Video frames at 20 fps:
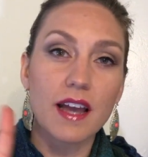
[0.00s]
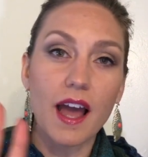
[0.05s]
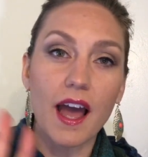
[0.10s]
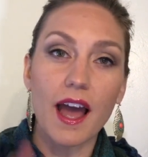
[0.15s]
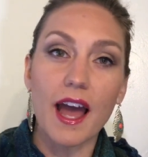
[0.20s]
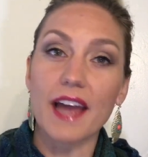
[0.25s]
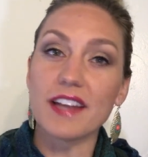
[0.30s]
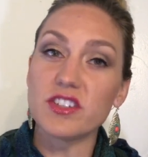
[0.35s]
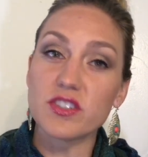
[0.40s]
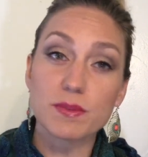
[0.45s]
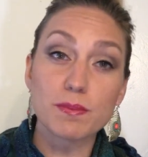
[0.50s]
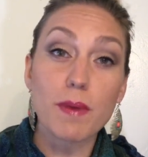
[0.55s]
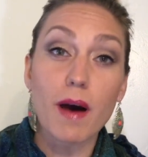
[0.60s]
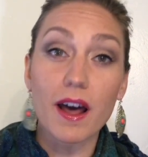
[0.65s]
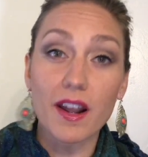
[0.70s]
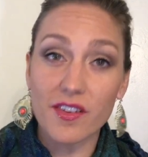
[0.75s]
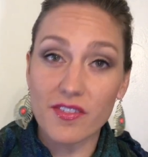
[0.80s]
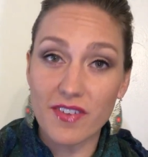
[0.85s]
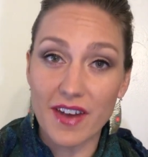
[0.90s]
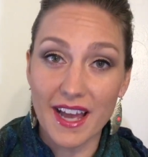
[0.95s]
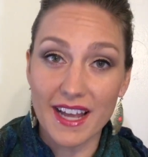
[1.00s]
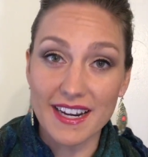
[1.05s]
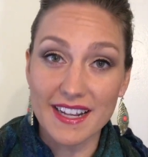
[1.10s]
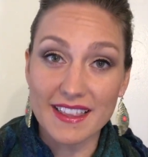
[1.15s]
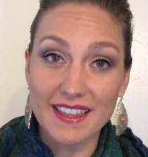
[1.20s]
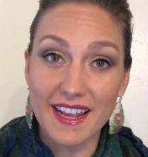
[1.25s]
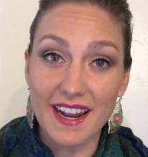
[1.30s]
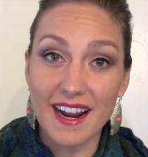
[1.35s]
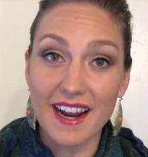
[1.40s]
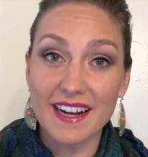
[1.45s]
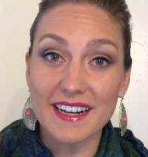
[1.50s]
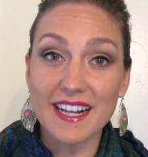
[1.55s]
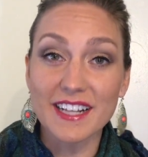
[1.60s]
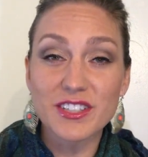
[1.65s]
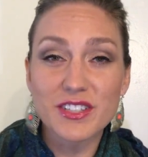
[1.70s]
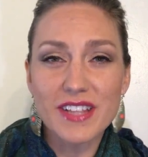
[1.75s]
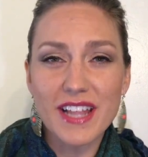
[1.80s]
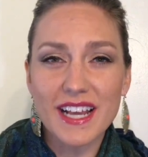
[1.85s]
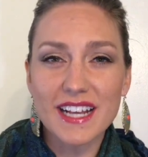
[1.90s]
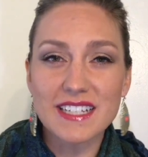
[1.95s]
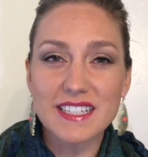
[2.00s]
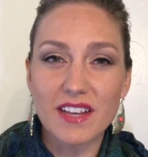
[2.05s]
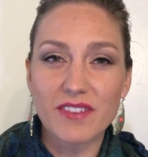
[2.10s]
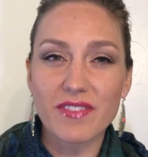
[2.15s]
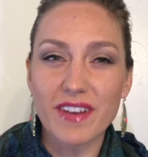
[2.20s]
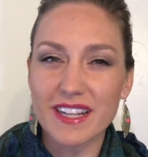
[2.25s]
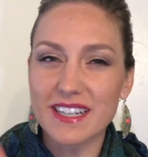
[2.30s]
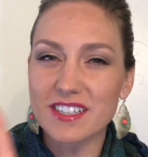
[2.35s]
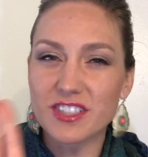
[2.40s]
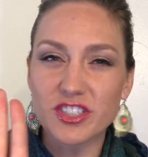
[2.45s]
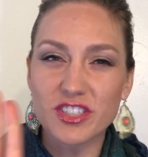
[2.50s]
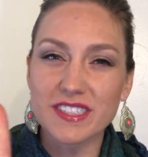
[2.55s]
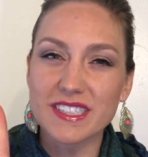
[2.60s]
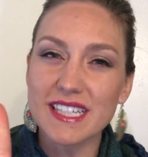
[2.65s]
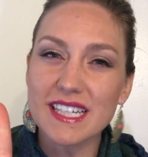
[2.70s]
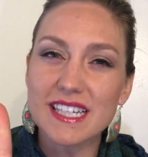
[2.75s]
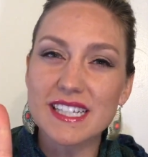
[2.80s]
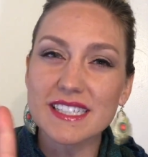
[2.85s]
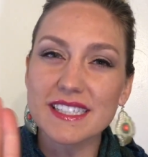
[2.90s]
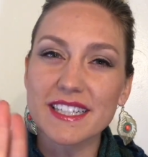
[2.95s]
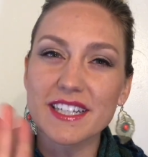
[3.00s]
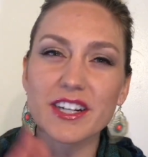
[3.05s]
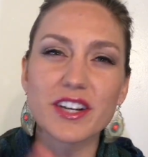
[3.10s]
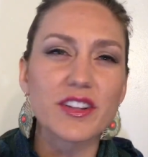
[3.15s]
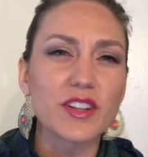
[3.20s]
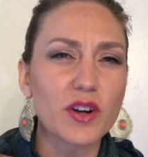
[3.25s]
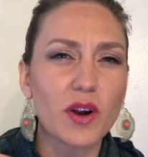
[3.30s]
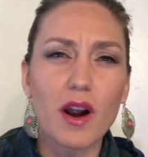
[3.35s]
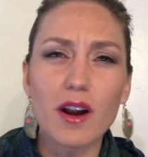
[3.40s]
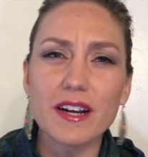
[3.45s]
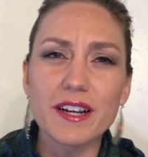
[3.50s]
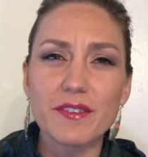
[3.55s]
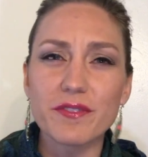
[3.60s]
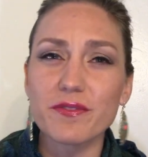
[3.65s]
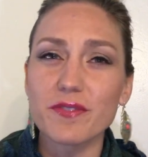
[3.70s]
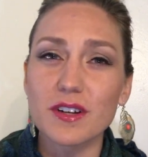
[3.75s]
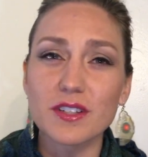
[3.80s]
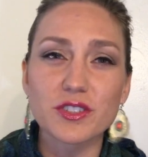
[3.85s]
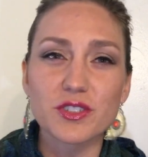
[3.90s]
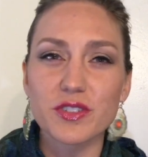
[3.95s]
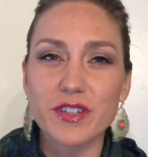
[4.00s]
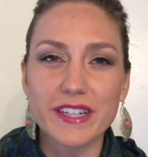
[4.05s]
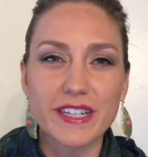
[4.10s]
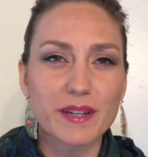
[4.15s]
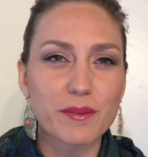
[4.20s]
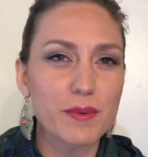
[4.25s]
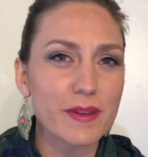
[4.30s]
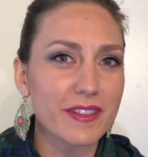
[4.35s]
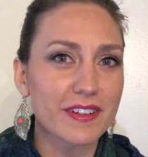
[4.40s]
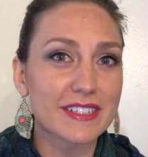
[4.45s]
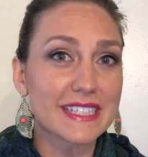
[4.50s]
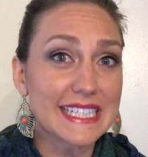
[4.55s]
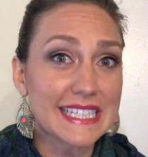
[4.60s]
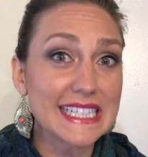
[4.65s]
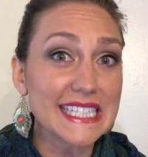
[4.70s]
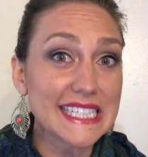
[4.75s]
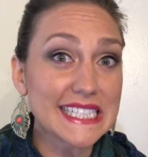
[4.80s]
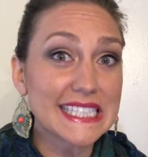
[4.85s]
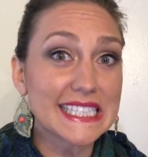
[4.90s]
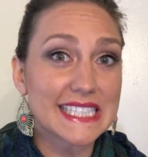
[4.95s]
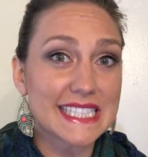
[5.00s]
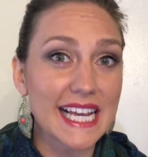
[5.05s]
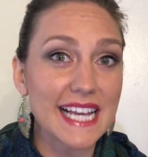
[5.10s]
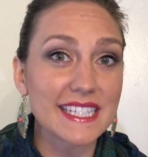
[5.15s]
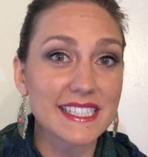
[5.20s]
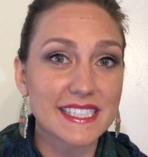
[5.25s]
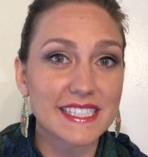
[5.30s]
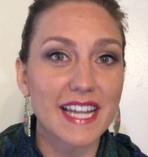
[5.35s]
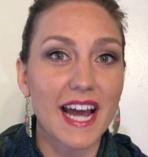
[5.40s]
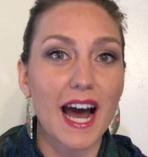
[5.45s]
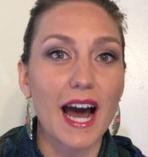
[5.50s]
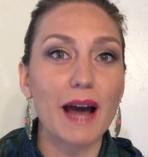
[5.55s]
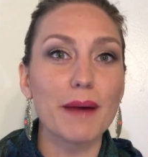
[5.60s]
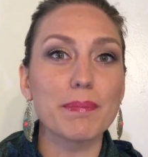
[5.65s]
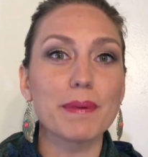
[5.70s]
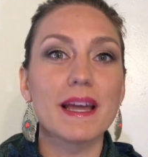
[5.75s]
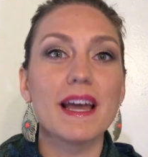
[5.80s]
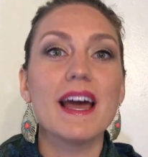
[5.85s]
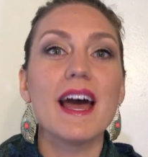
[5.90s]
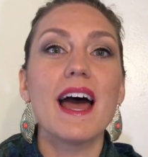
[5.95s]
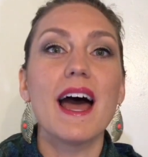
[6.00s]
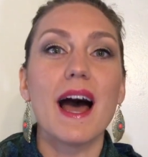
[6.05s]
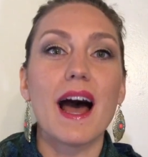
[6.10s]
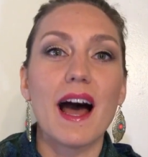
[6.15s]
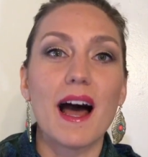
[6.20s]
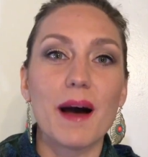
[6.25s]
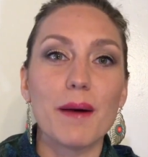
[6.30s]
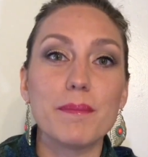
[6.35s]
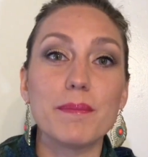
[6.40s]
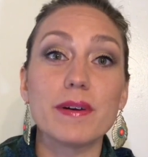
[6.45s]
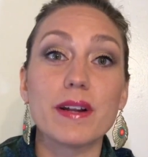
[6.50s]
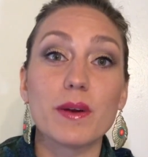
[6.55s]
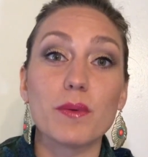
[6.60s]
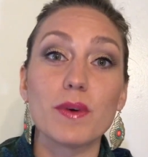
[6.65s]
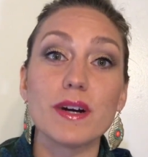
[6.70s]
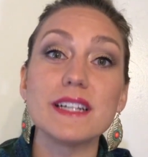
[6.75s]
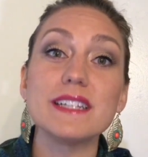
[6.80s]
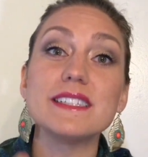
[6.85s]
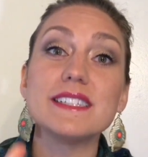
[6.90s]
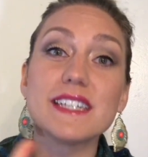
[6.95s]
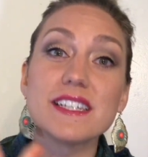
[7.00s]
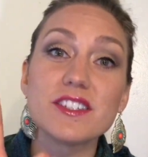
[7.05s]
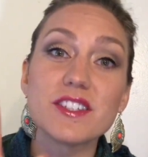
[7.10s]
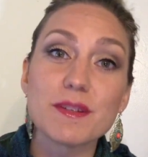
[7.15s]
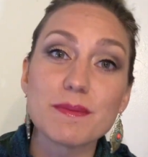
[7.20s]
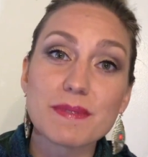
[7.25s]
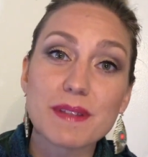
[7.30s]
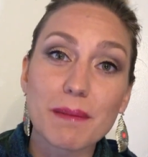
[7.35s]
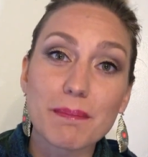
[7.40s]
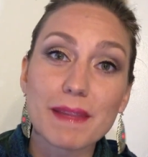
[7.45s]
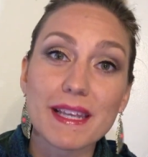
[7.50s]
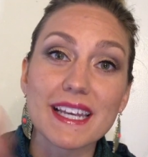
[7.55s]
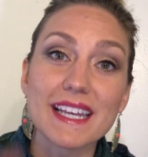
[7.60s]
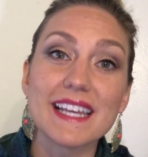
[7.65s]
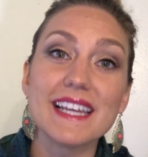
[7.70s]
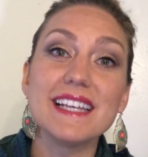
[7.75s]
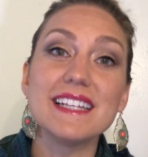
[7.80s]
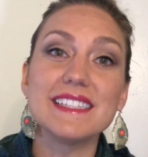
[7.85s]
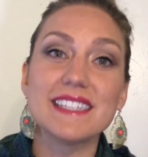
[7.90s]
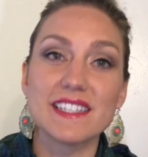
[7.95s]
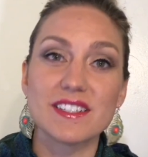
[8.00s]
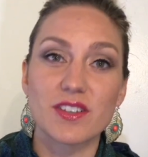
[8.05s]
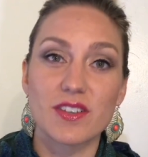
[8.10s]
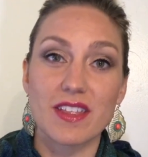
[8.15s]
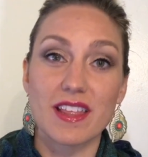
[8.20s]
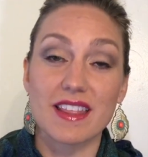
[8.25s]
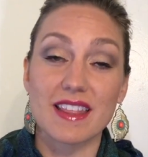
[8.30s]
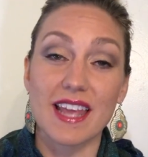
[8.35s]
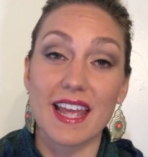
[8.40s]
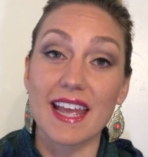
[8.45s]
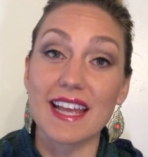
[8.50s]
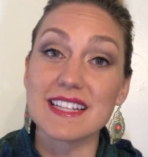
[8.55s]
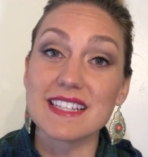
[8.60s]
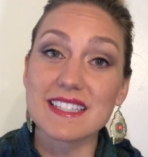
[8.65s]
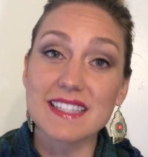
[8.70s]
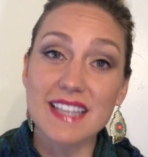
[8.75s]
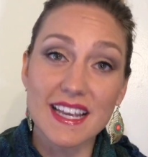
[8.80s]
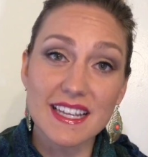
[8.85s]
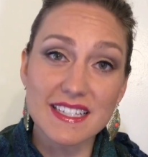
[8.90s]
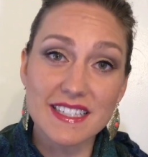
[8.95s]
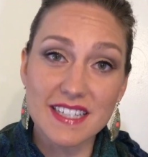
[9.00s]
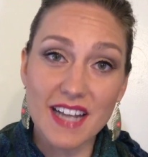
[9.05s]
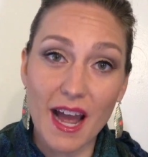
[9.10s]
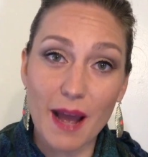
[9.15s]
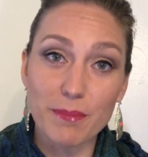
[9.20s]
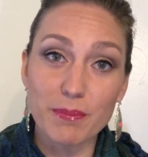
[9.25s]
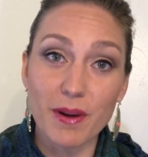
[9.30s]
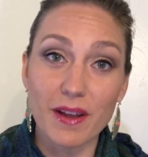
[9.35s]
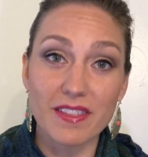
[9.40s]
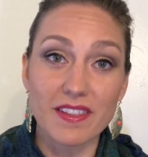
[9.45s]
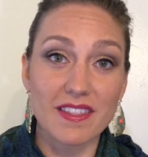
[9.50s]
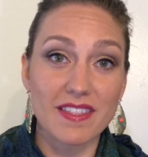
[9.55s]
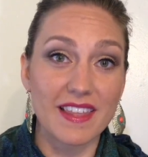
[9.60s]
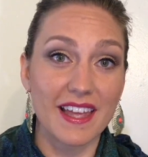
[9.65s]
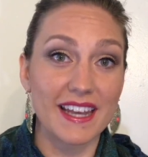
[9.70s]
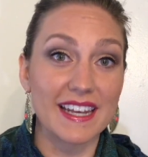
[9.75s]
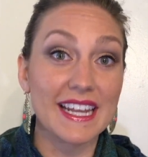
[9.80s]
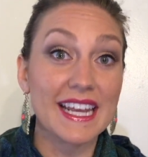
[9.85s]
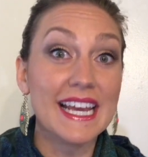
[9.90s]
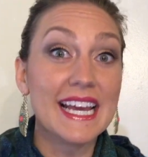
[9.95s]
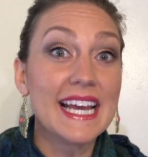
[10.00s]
uh, I just modified it there and I do that because I find it's just easier and they're already frustrated when they're needing to say stop um, but I want to teach them something easy so that they can say stop rather than